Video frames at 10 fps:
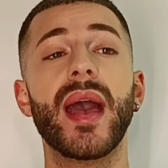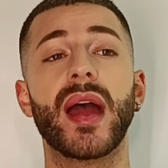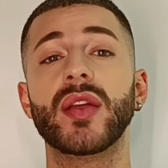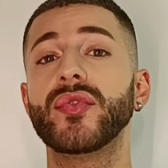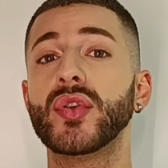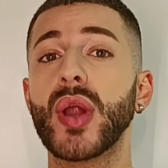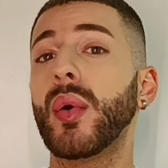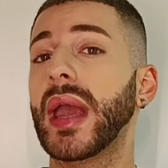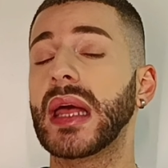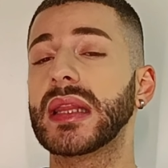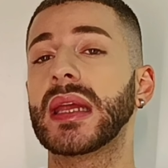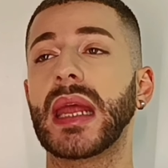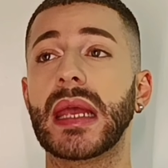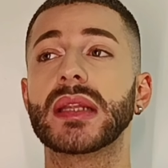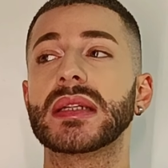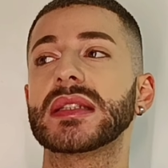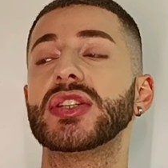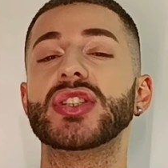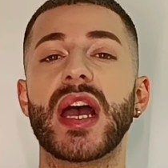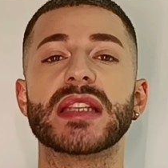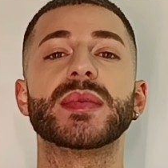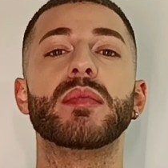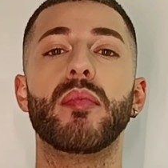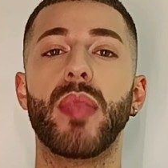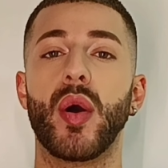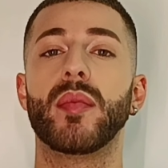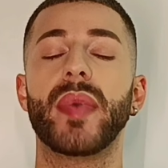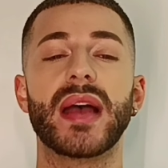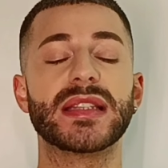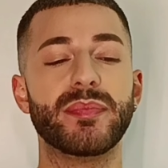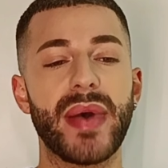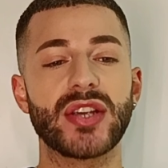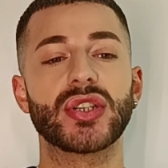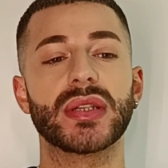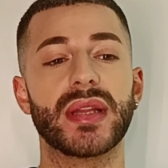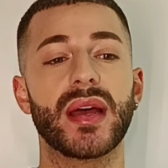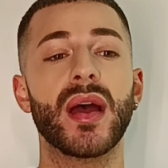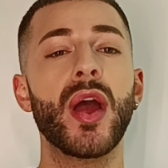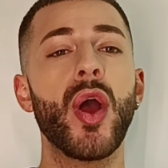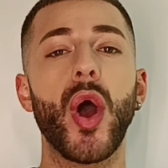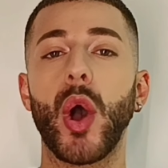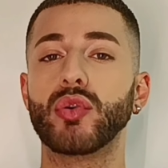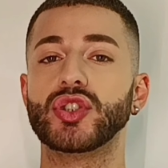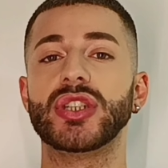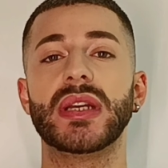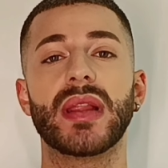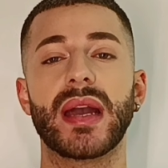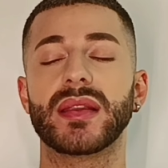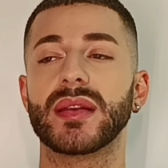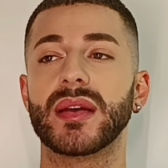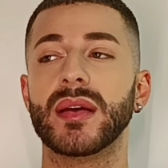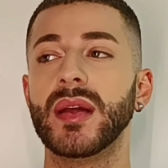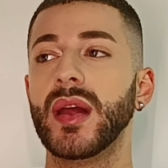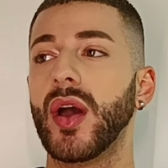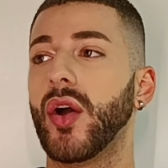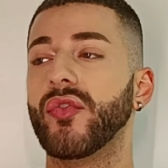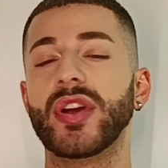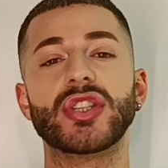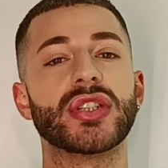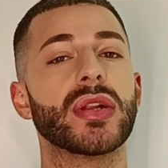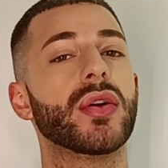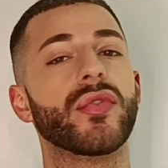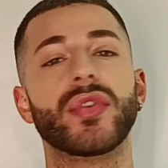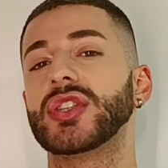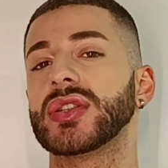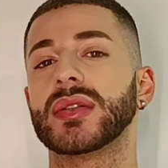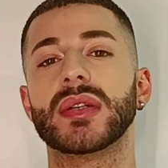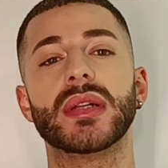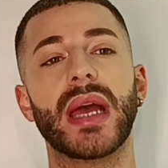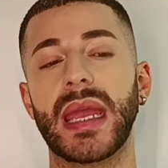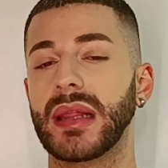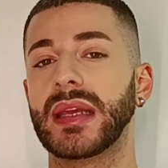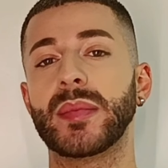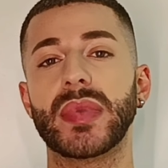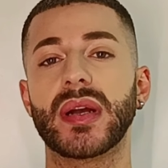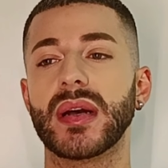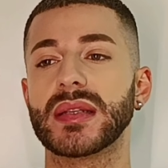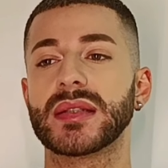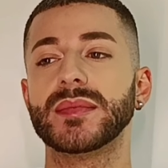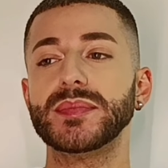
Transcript: And if you know Alien, Alien is the Jasmine bomb, especially the OG, like the original Alien, because